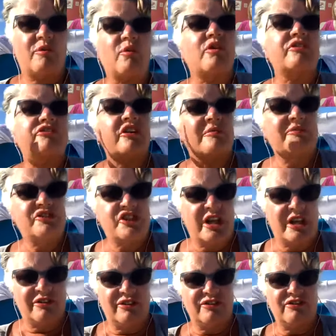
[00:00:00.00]
Whereas some
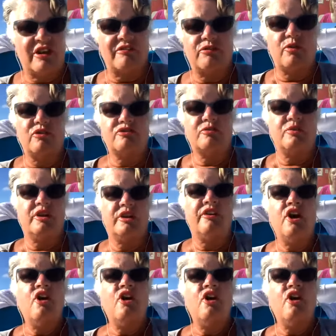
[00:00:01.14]
channelers I've worked with,